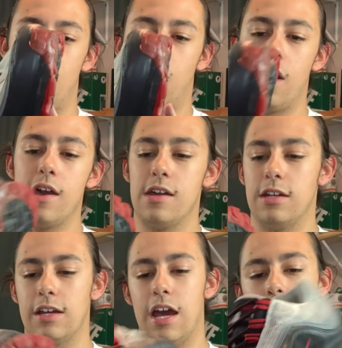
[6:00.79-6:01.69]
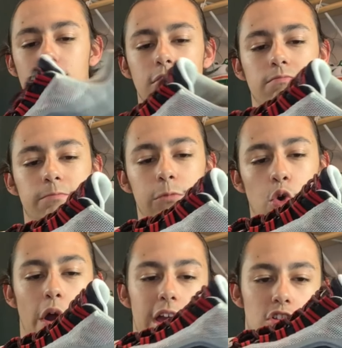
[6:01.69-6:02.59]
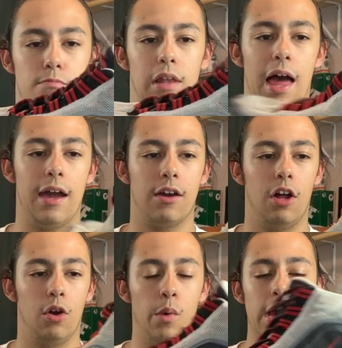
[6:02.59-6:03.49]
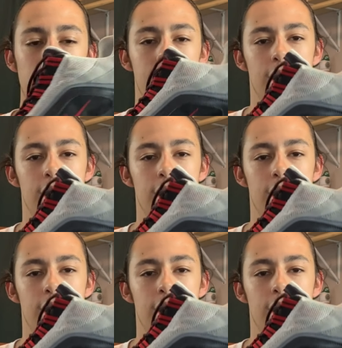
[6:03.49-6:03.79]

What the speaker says: red and kind of grayish black colorway.